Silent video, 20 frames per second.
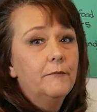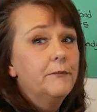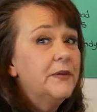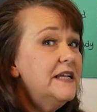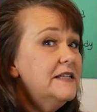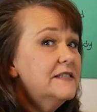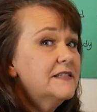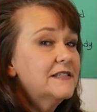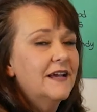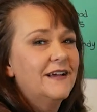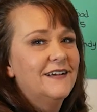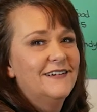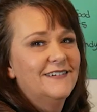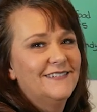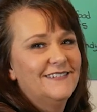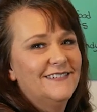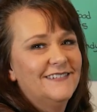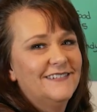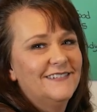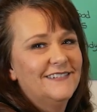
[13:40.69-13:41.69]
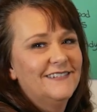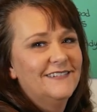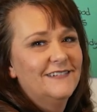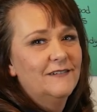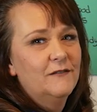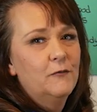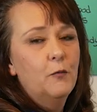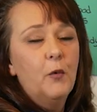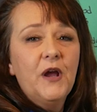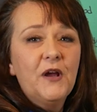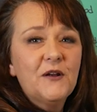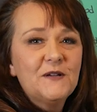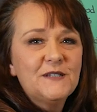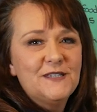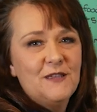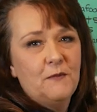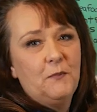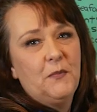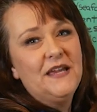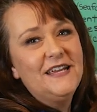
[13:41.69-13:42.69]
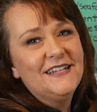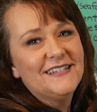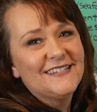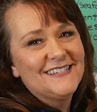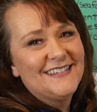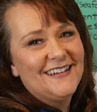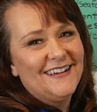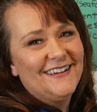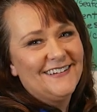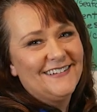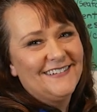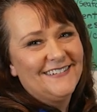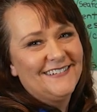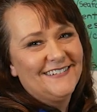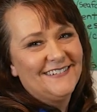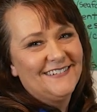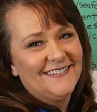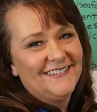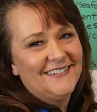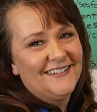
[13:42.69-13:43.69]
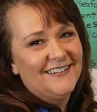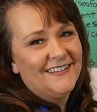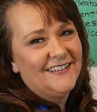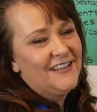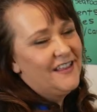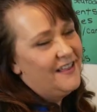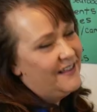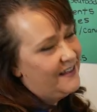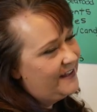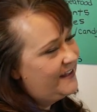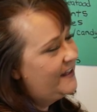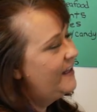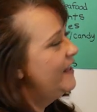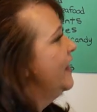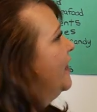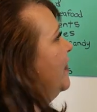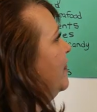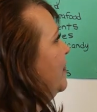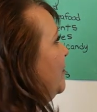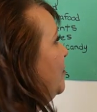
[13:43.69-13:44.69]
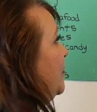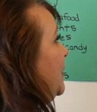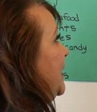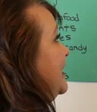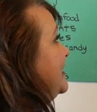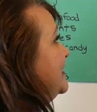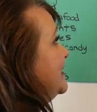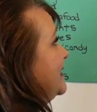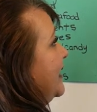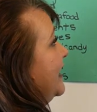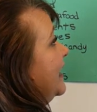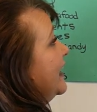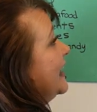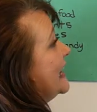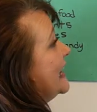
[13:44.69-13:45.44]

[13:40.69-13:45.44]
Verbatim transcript: Pizza. Where's the pizza? The pizza